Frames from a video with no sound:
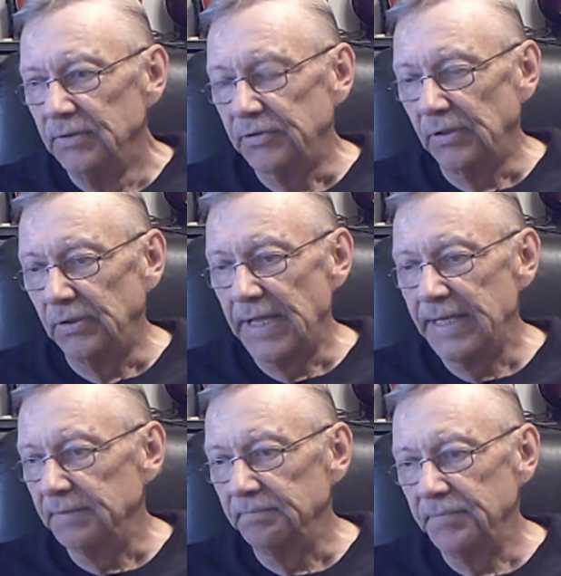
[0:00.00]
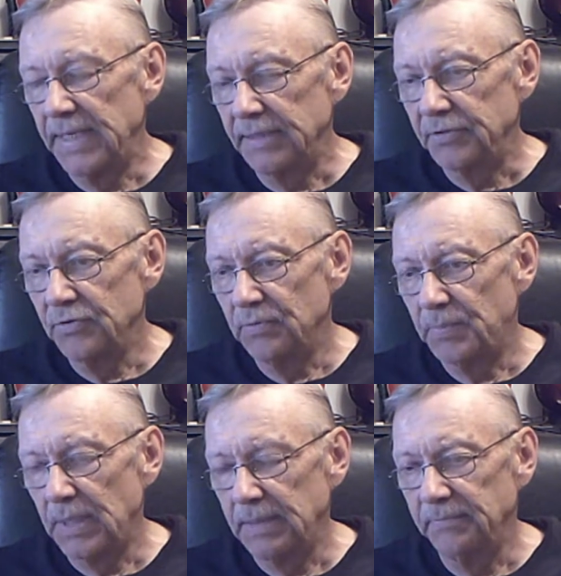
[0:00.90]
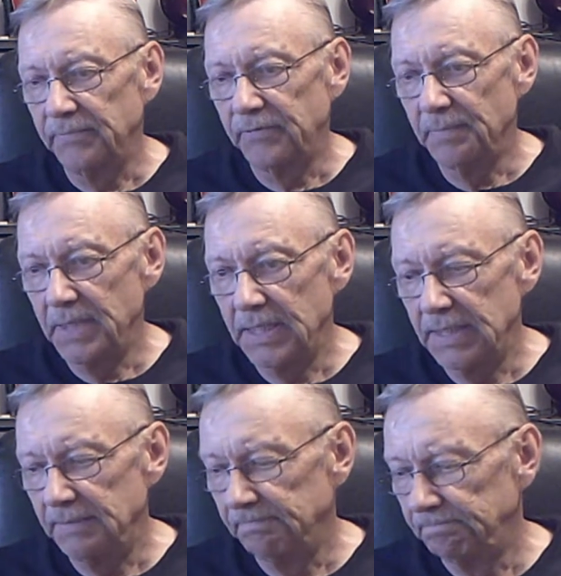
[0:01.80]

So that's no problem for me.